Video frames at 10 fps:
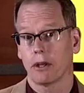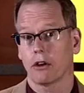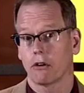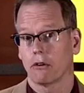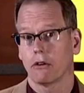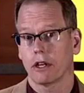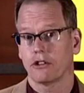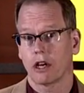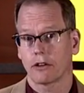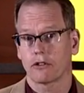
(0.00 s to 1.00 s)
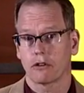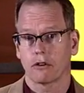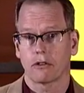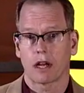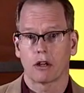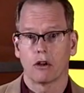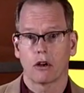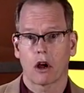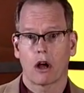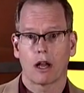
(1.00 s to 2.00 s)
of the early gestures that
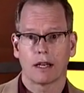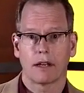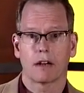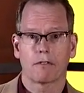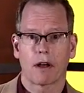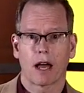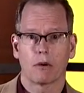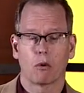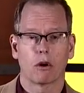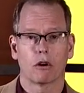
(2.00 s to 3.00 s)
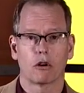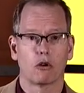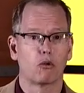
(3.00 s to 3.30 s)
Goodall identified were